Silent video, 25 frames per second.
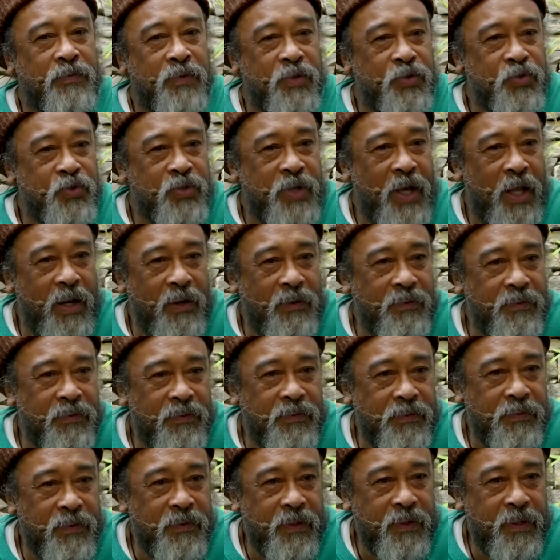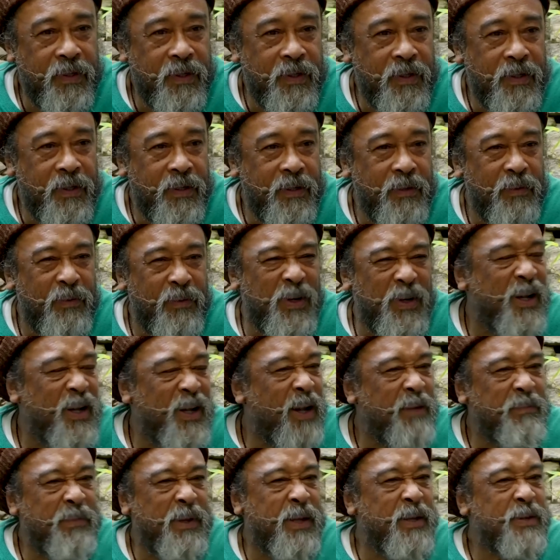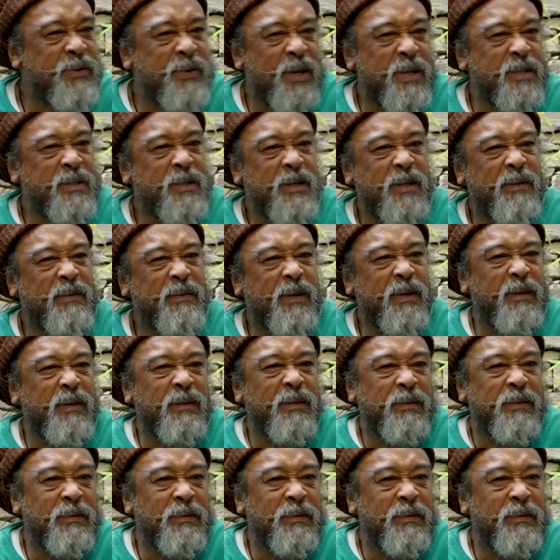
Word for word: the self will not be interesting for you.